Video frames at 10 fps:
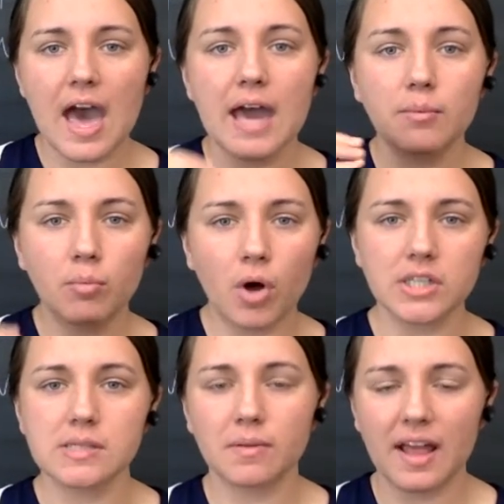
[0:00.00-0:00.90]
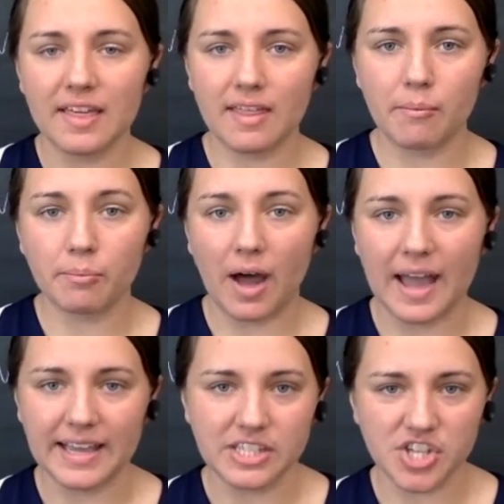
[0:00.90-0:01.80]
and multiply them
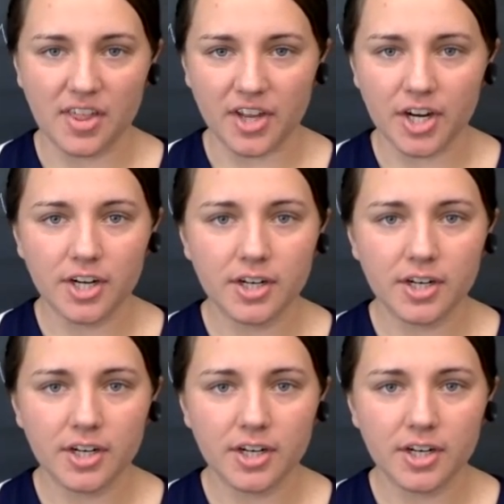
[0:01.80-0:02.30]
by each other.